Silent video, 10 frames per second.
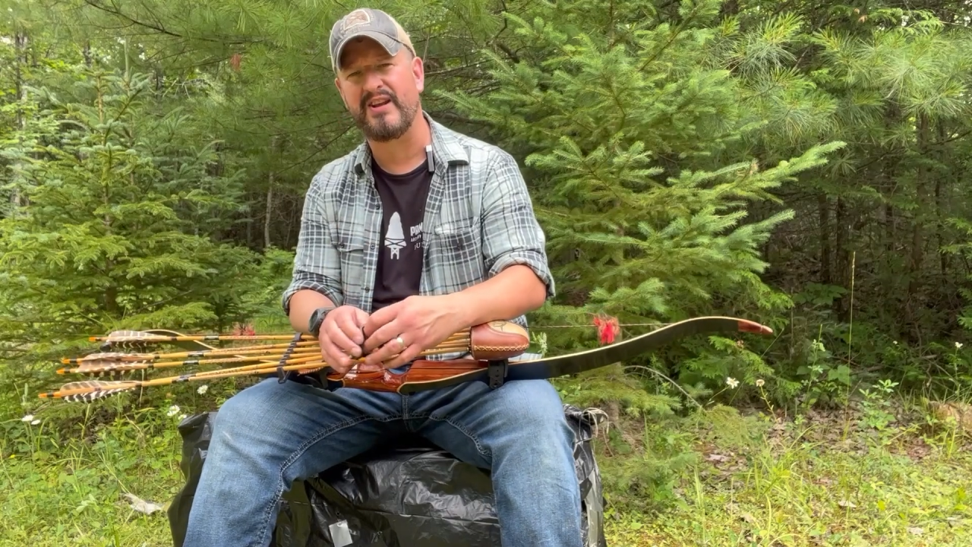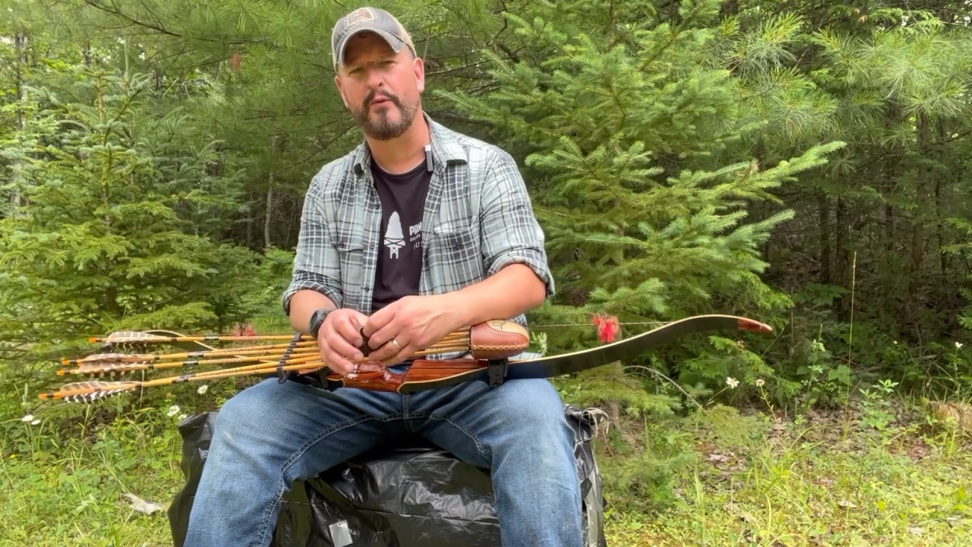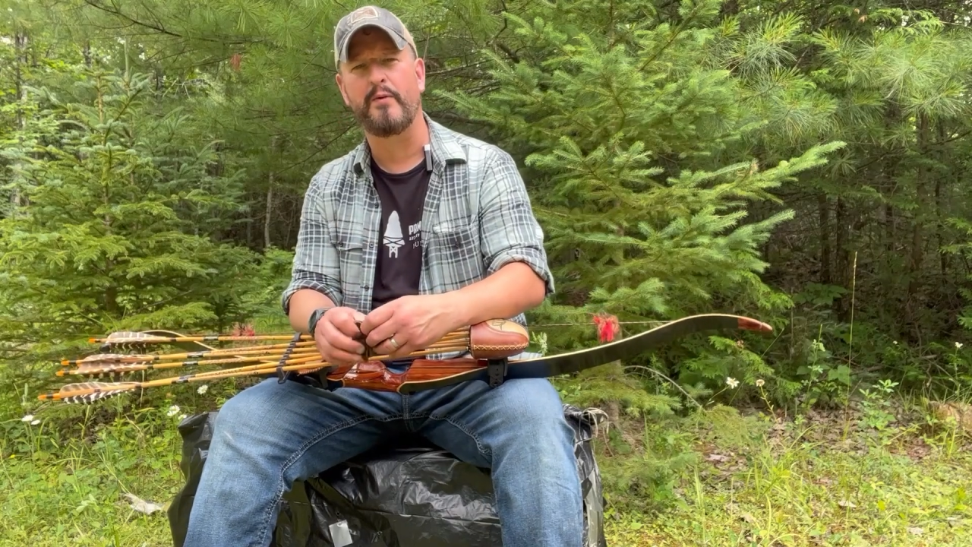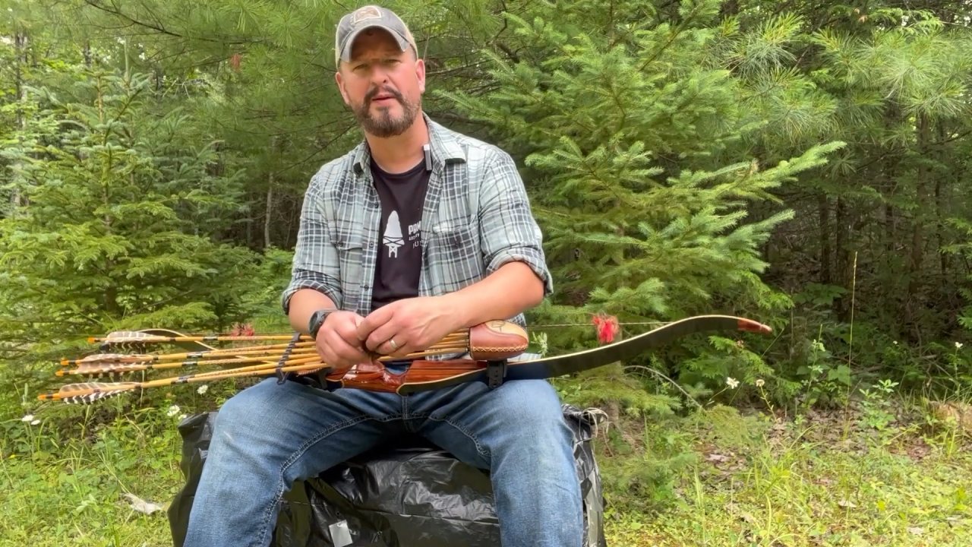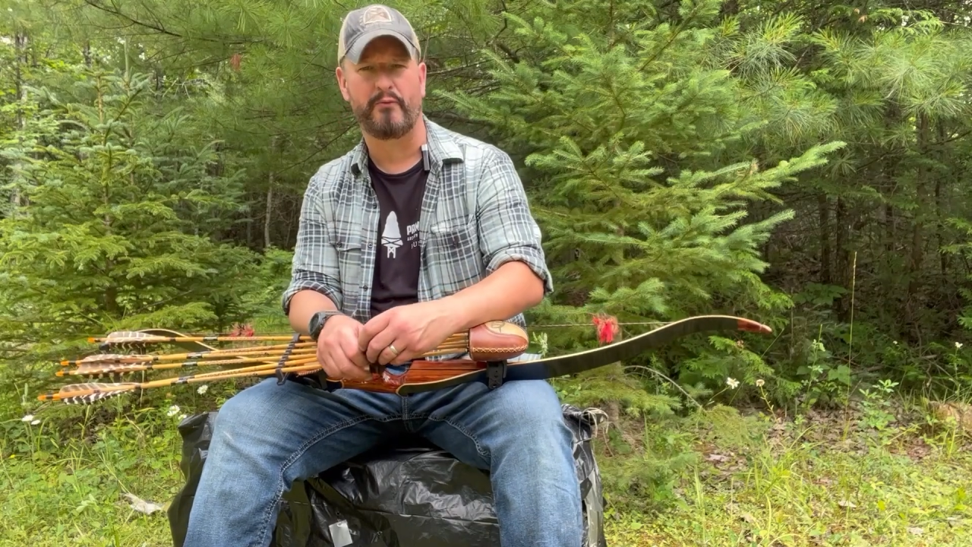it
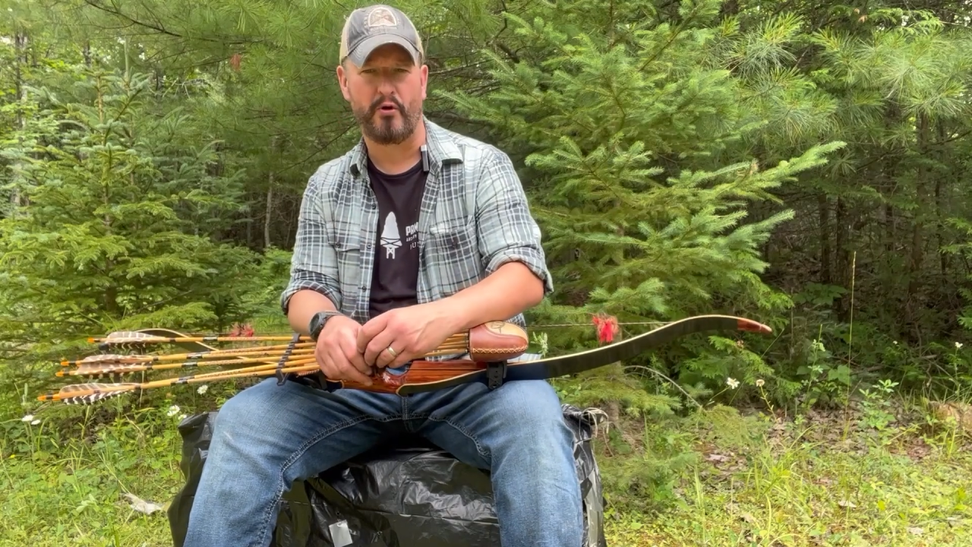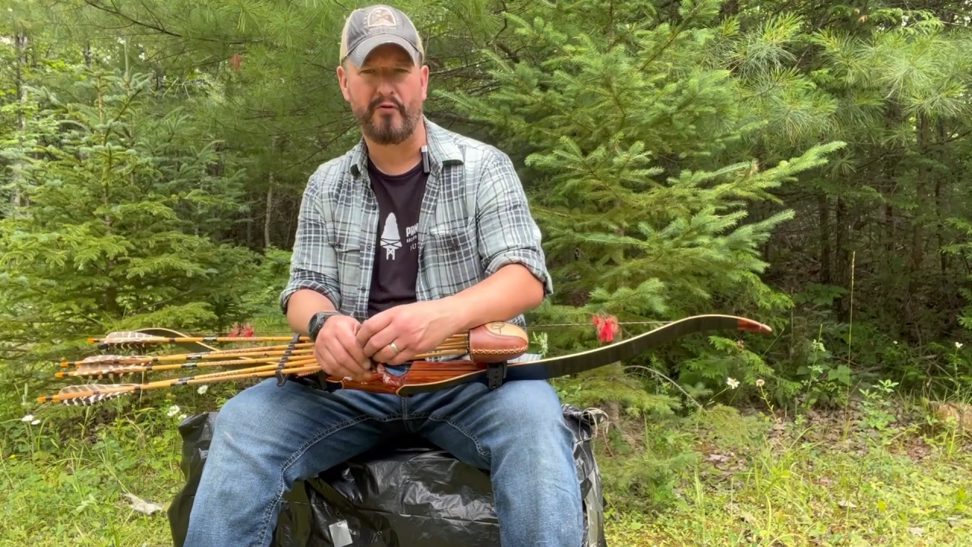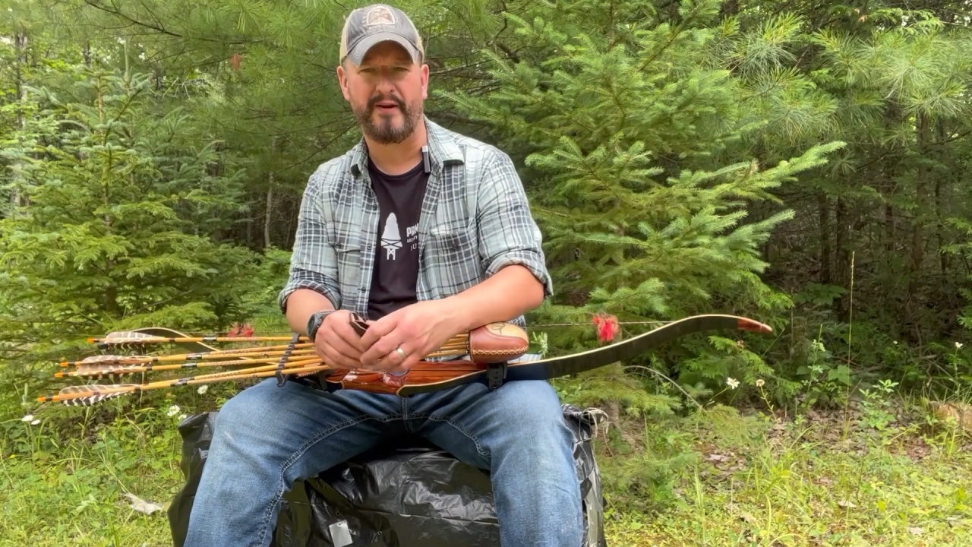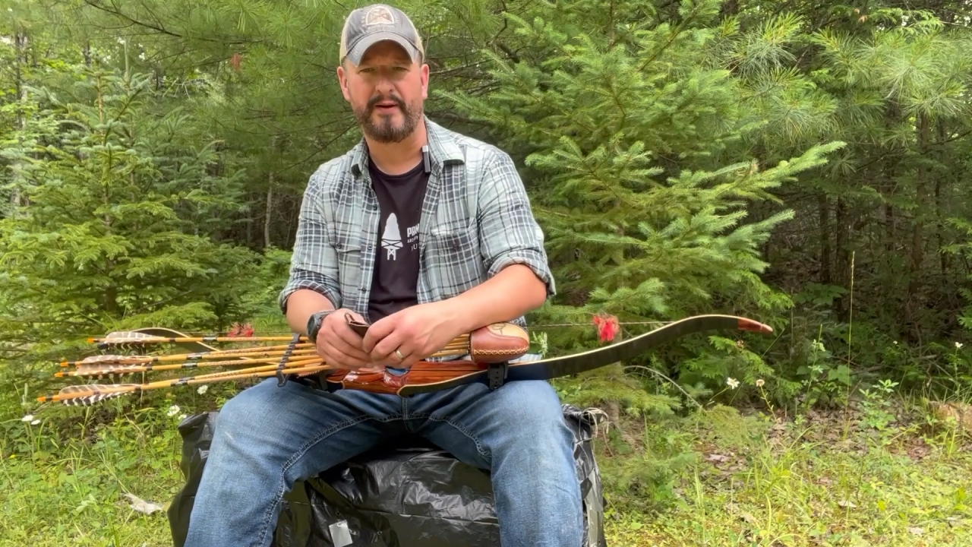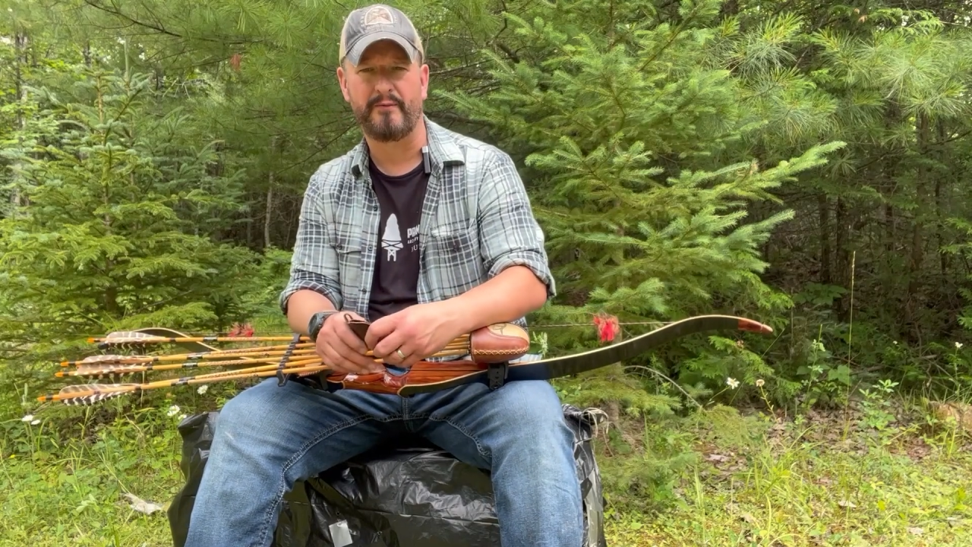would be
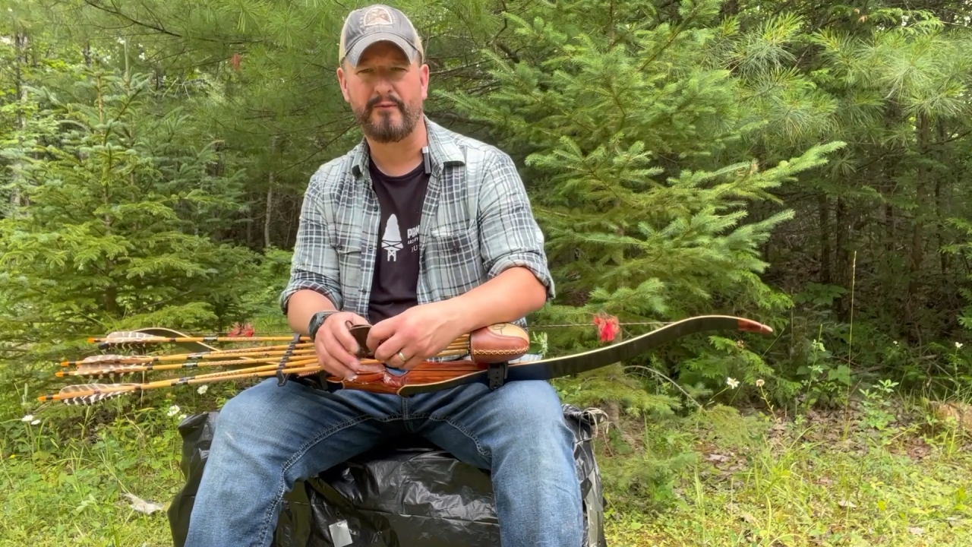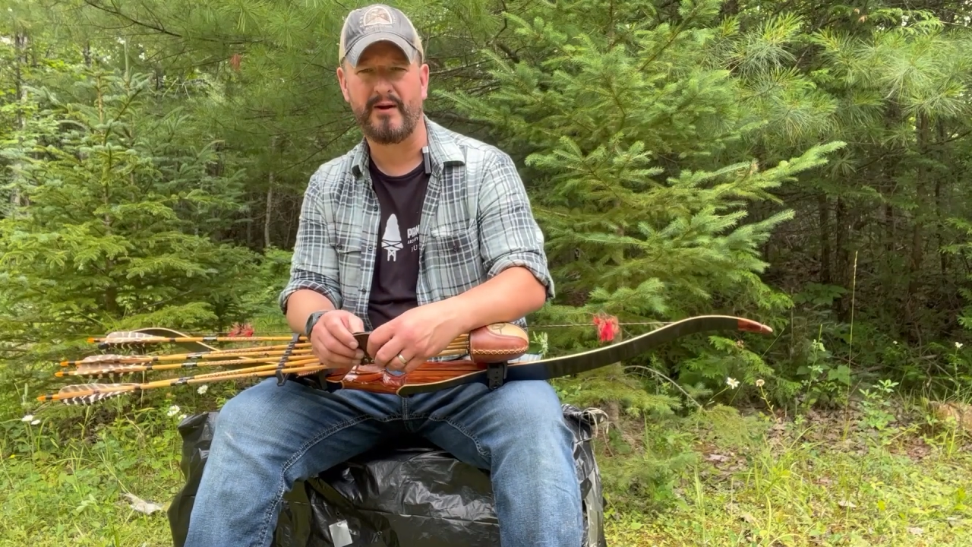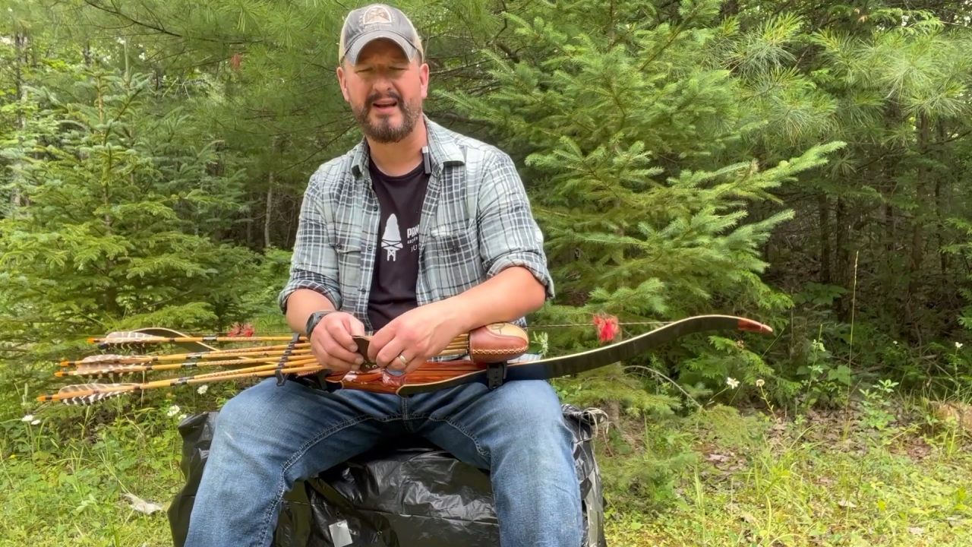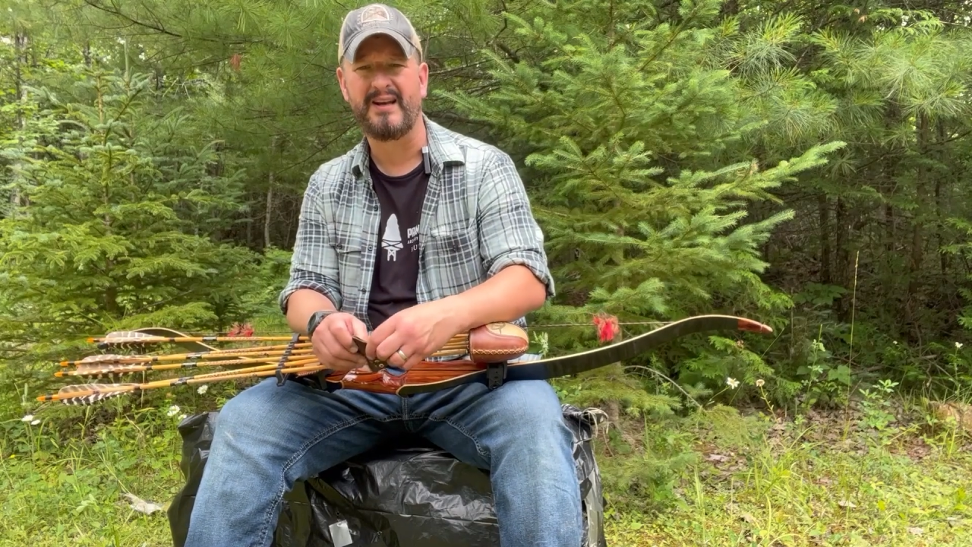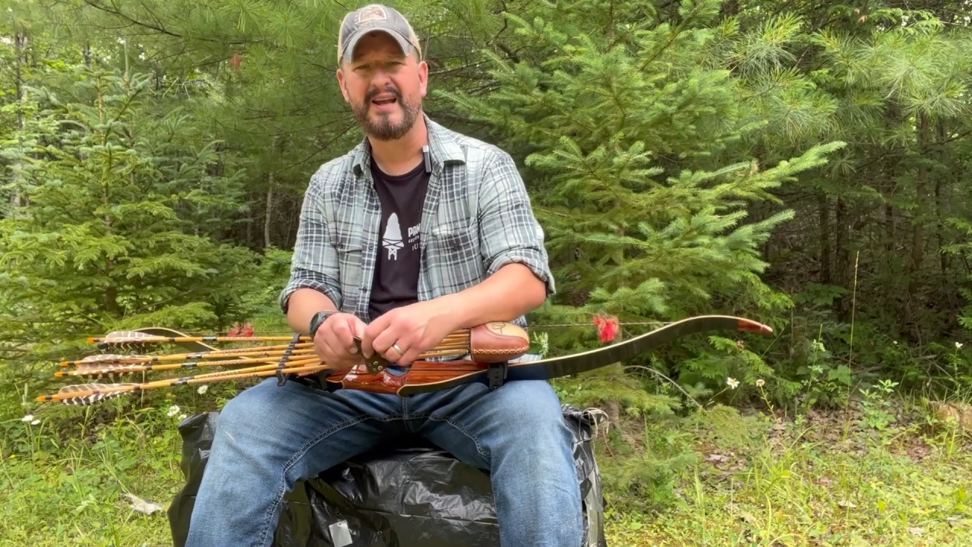roving,
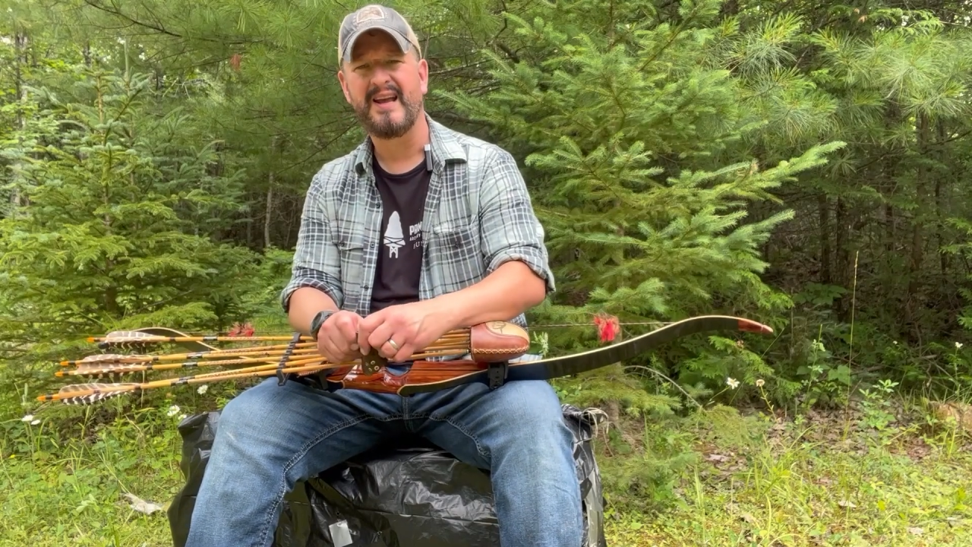right?